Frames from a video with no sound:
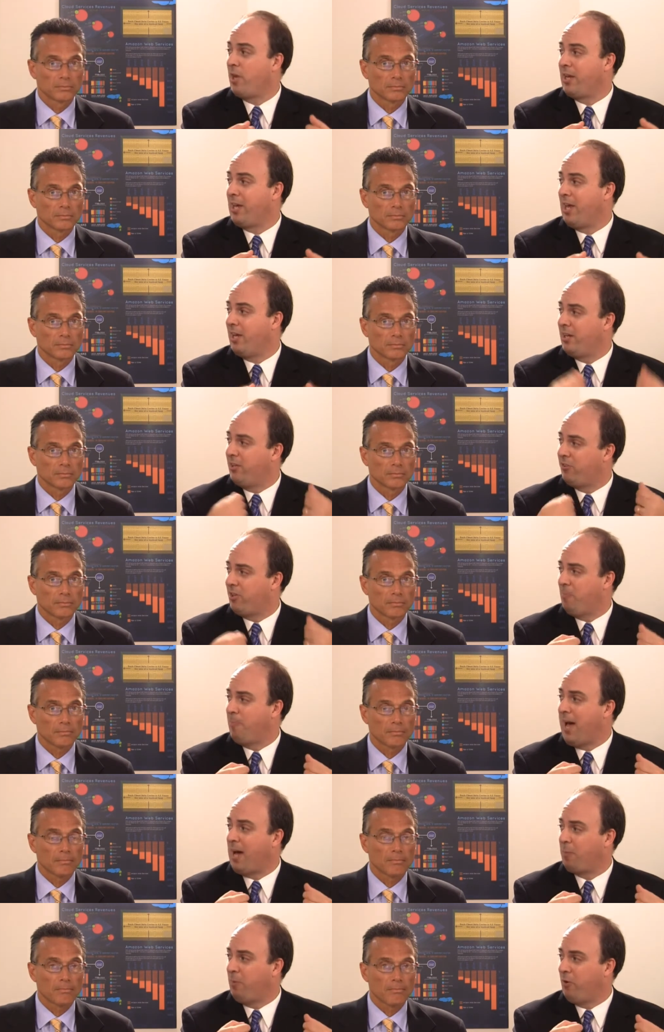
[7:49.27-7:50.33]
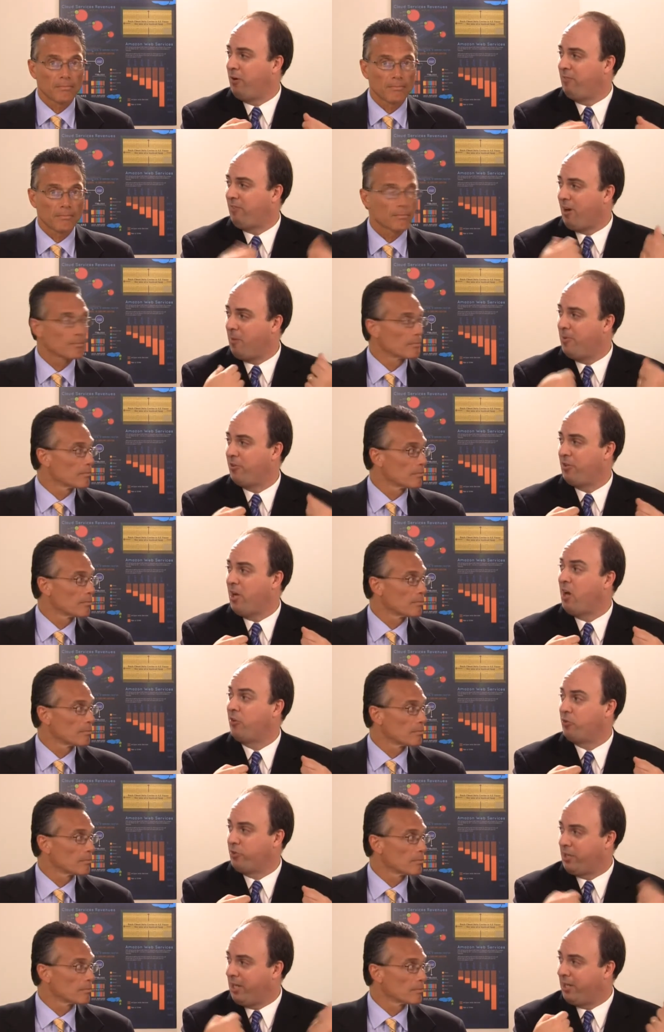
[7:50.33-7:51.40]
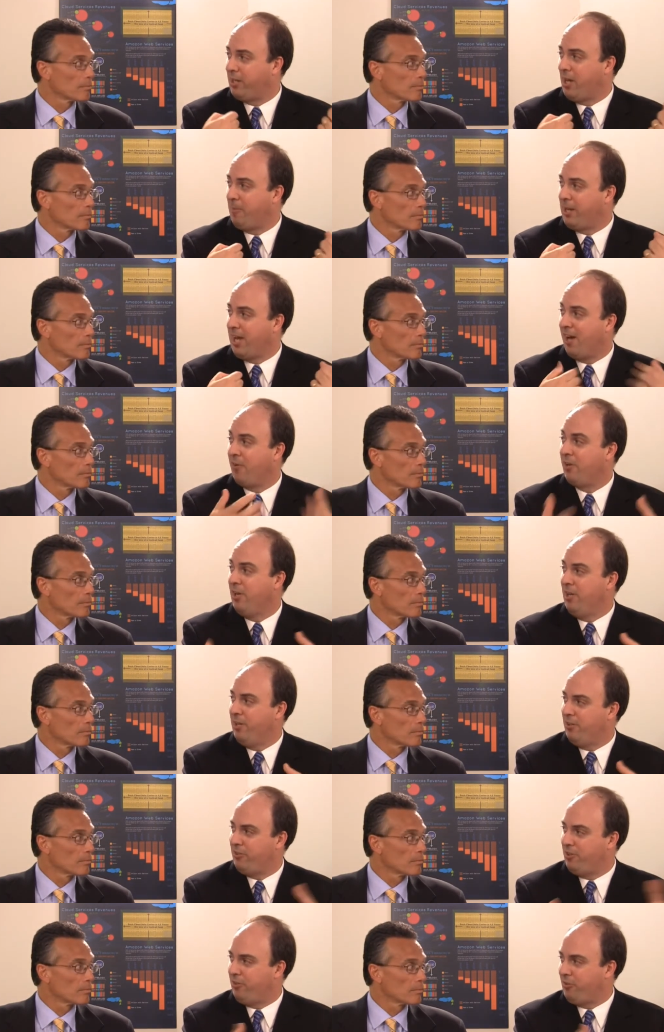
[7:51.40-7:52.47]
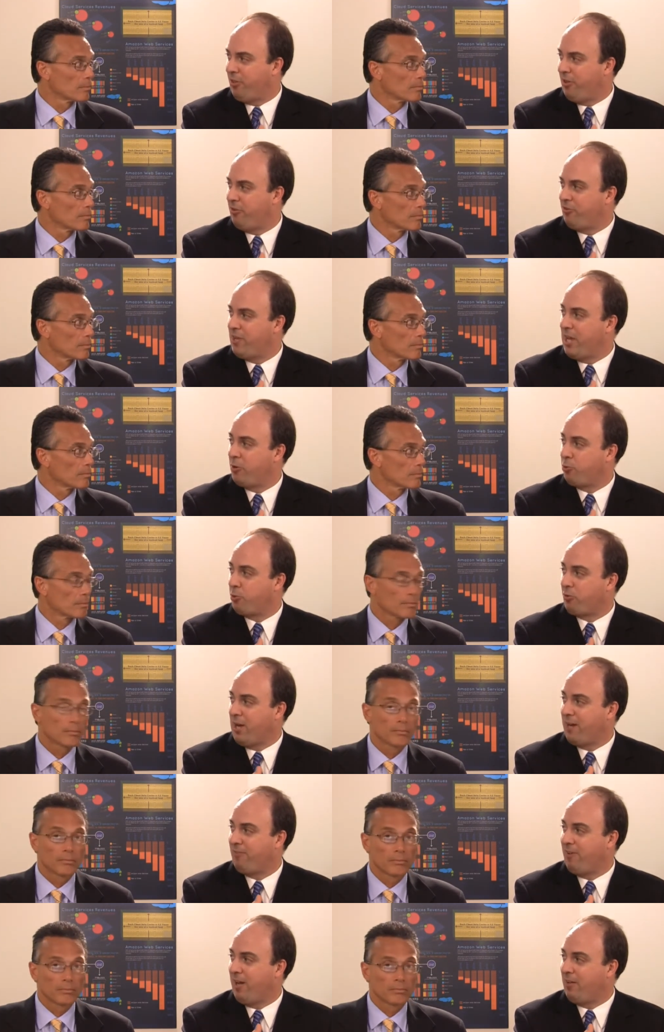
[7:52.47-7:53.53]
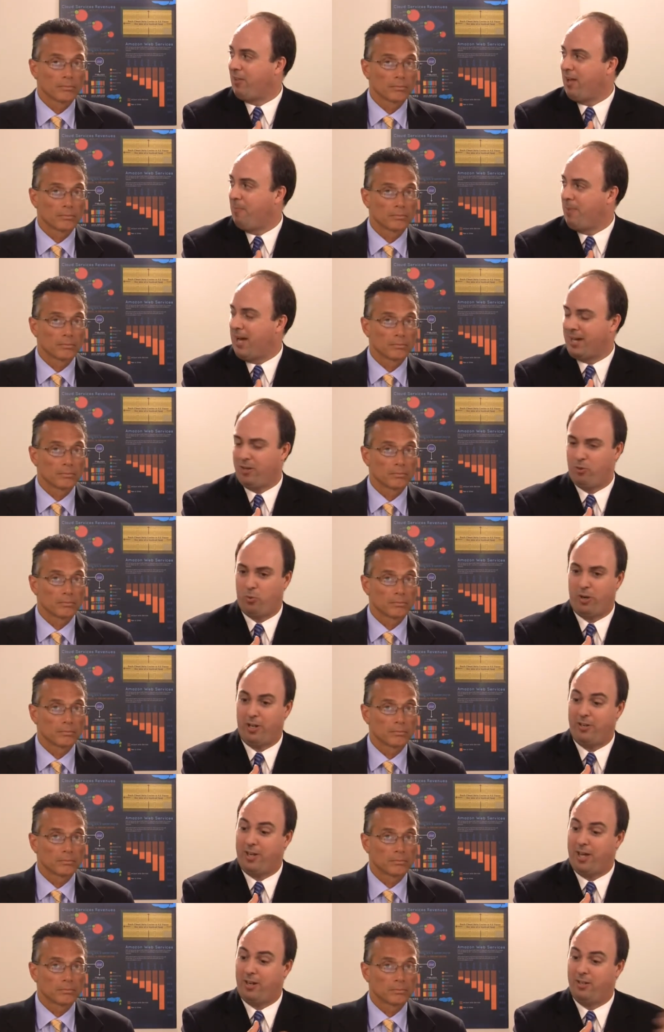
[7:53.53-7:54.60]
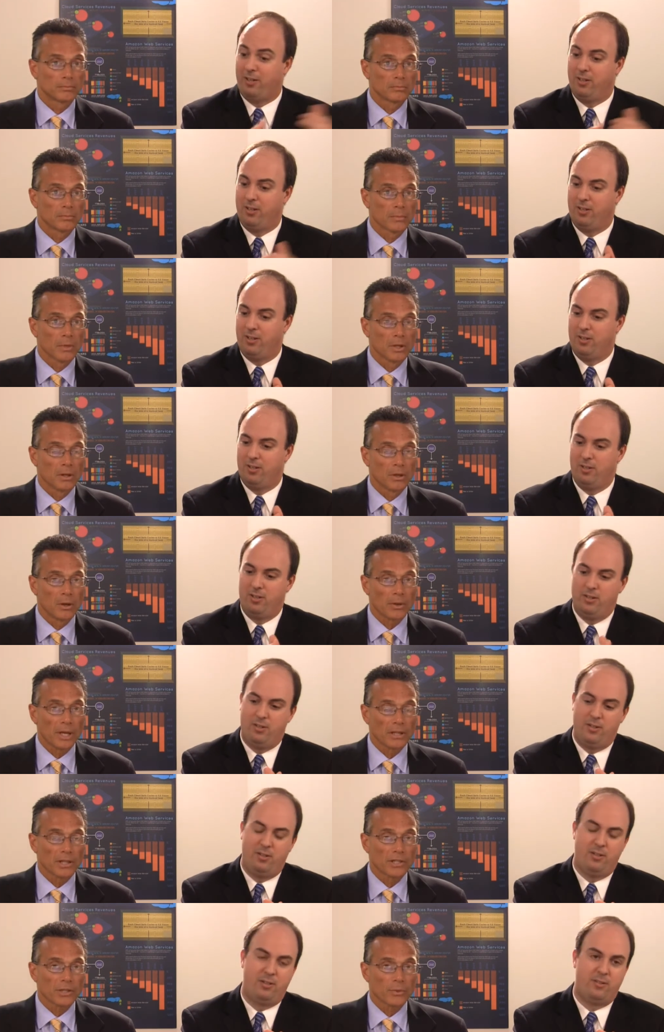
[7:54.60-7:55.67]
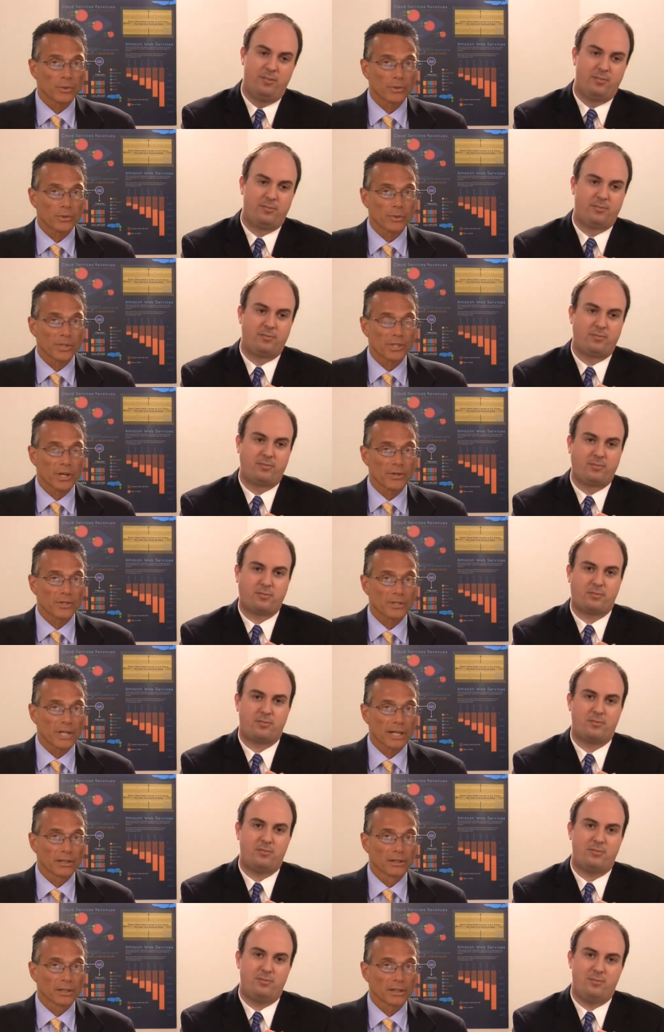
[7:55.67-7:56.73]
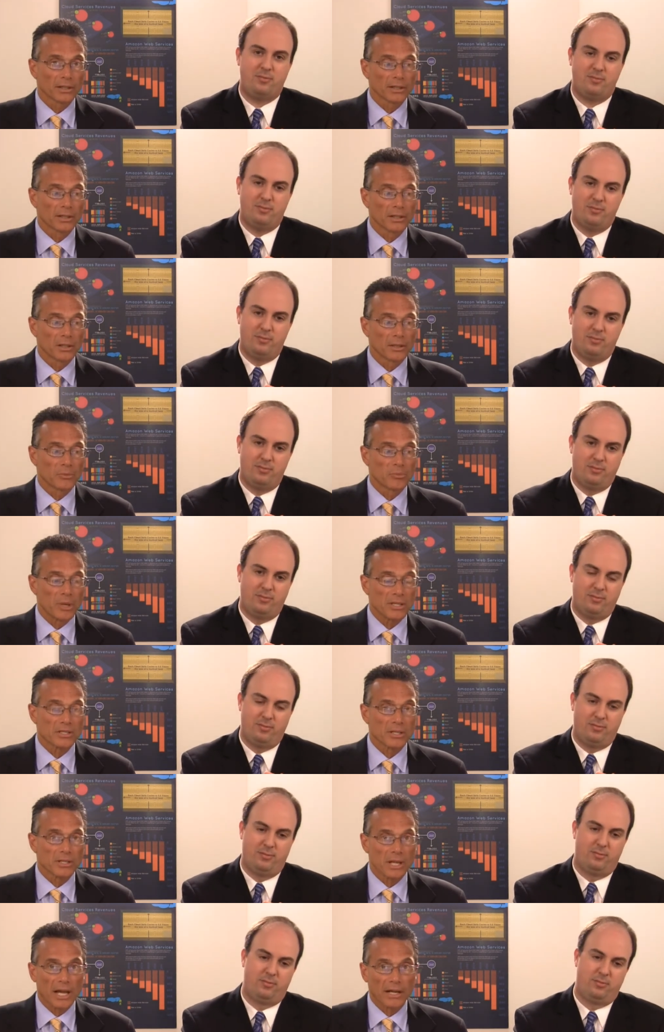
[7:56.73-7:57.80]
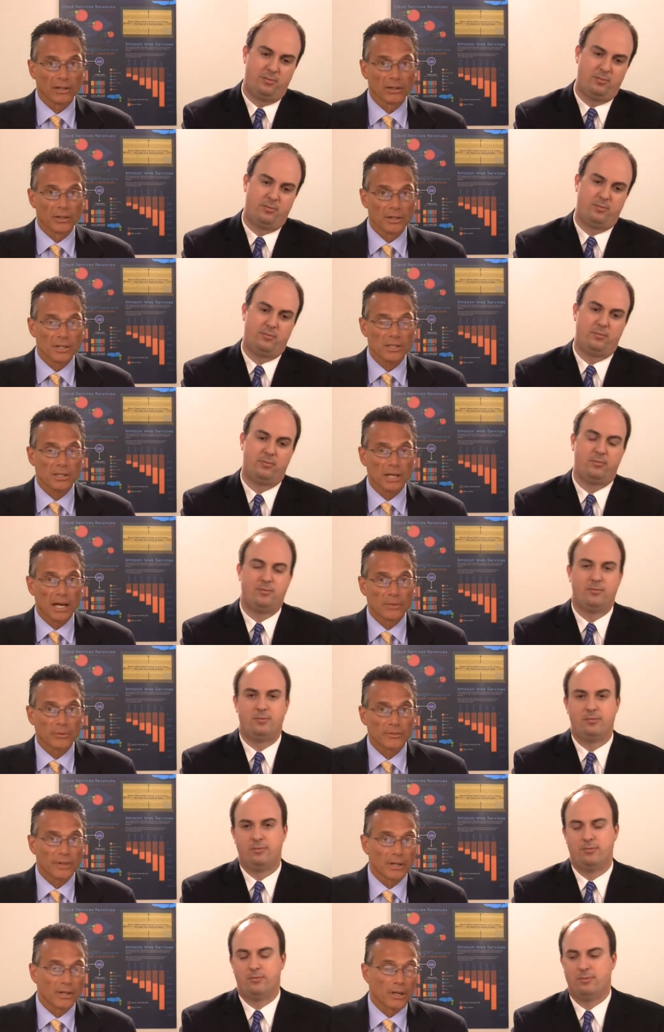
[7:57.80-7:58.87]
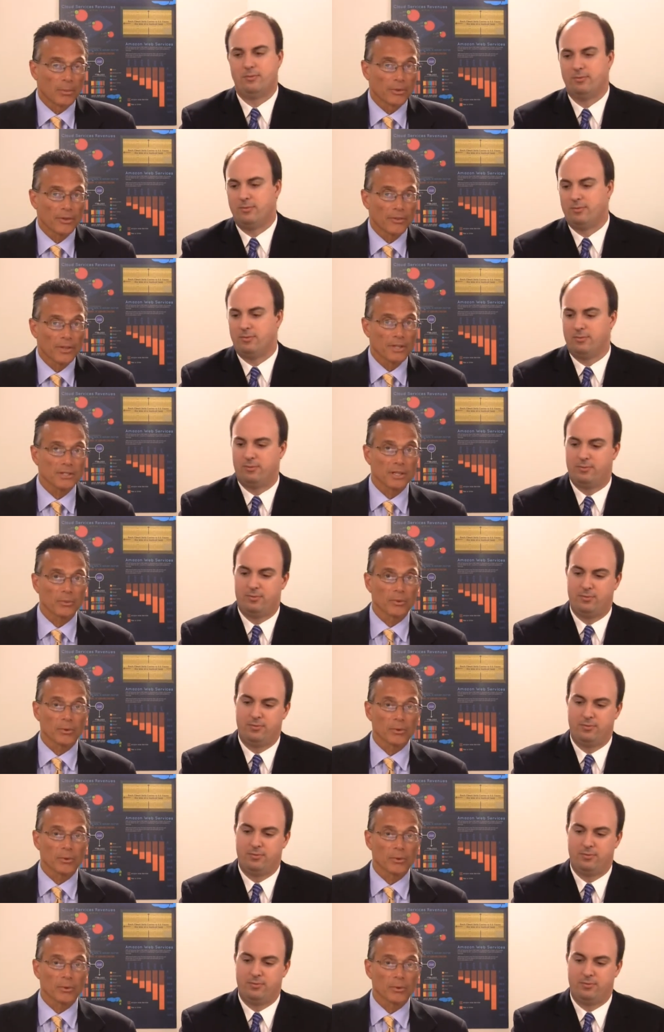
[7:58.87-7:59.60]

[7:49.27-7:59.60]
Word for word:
Speaker 1: gig in some backbone environments and 100 gig coming out since the standards were ratified back in 2010.
Speaker 2: Okay, let's sw switch gears and take a look at the business angle. On this slide, we've got a number of things that we're